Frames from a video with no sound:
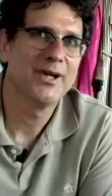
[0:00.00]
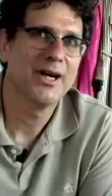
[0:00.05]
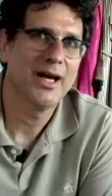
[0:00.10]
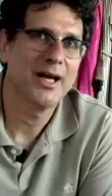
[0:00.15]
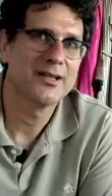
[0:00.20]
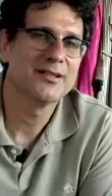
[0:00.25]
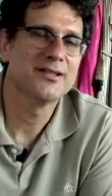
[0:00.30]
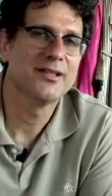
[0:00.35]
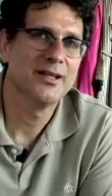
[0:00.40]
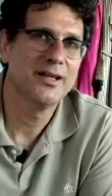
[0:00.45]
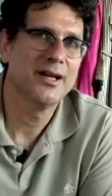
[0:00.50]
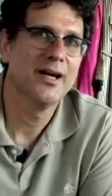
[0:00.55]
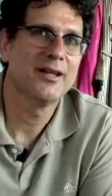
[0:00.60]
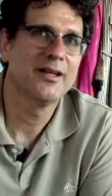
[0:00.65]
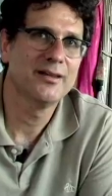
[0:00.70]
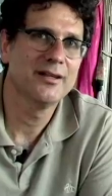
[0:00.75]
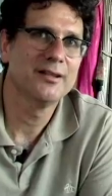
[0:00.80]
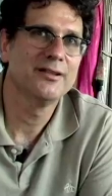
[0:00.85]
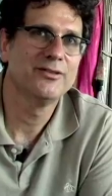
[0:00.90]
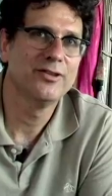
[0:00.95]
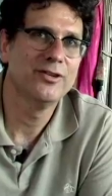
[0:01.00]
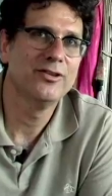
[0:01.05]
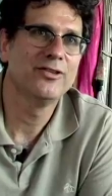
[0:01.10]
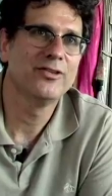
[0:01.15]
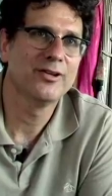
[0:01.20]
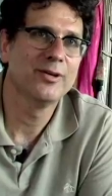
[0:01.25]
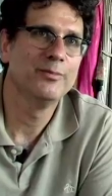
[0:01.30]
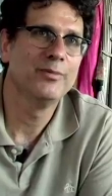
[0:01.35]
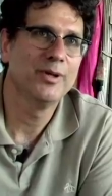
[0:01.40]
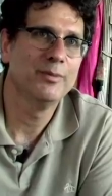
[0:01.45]
But actually, I think
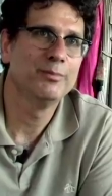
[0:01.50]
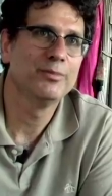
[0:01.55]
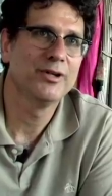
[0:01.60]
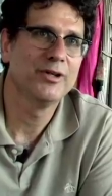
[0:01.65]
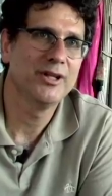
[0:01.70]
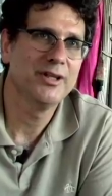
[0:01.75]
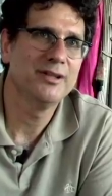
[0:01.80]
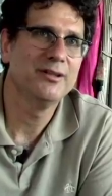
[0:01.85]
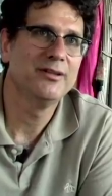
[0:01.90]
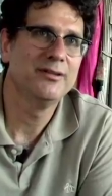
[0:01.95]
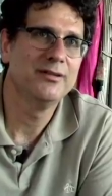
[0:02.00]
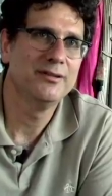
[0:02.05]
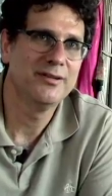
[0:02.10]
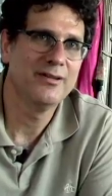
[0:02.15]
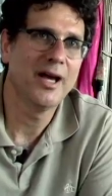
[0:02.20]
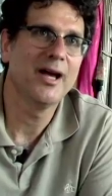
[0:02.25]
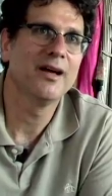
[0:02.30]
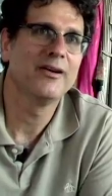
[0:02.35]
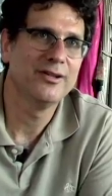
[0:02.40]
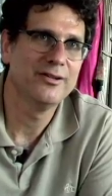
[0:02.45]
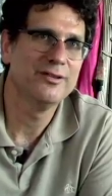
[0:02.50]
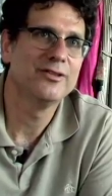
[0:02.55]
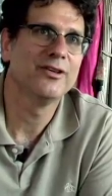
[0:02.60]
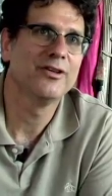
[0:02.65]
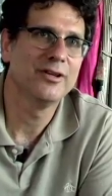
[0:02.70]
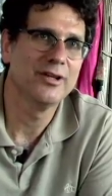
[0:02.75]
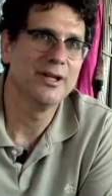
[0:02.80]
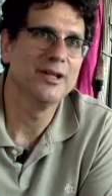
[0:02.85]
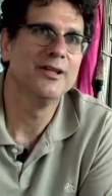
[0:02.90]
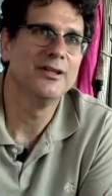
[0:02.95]
Jews can be pretty down and
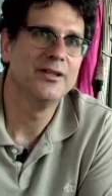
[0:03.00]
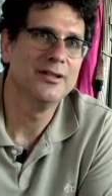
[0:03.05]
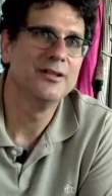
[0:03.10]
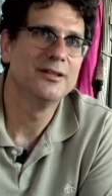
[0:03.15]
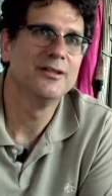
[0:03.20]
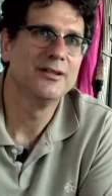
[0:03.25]
dirty.